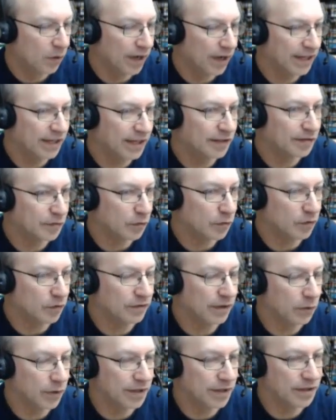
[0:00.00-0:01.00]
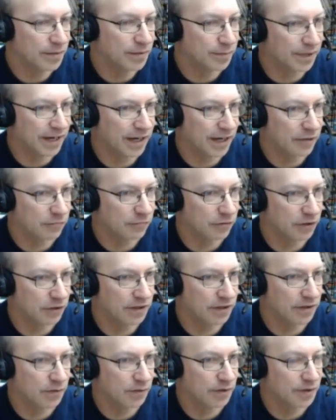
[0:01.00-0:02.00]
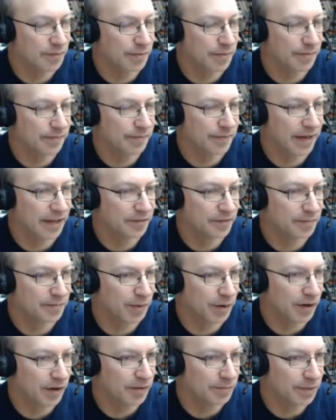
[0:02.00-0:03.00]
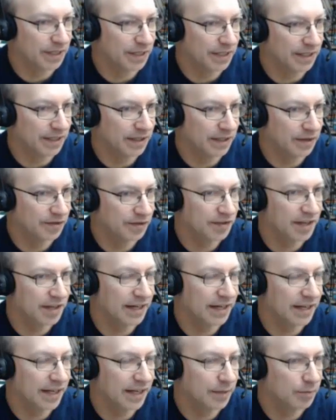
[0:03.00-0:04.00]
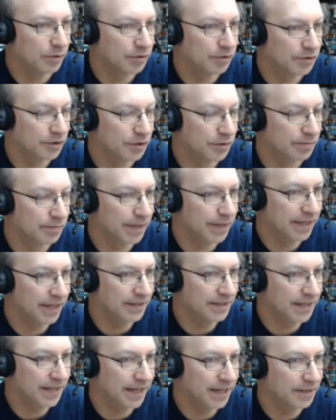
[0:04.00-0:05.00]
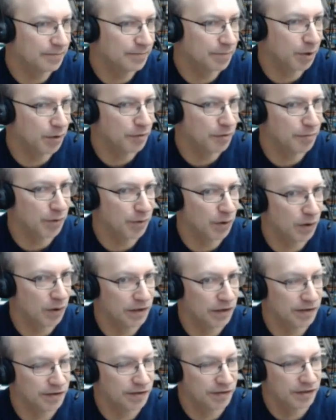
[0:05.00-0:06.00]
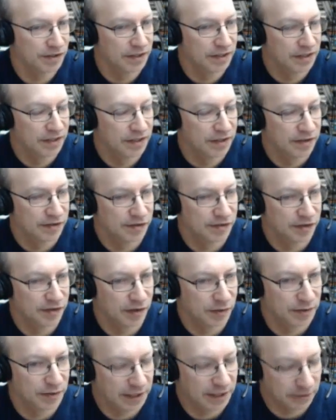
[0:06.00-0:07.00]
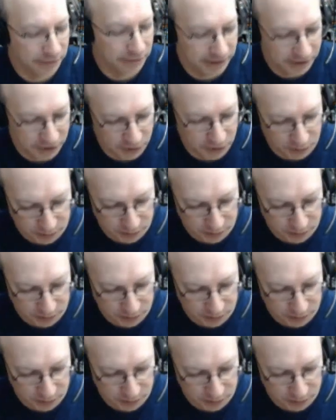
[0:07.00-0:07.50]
White can certainly win the black rook with passed pawn, but he's not able to maintain both pawns. So they agreed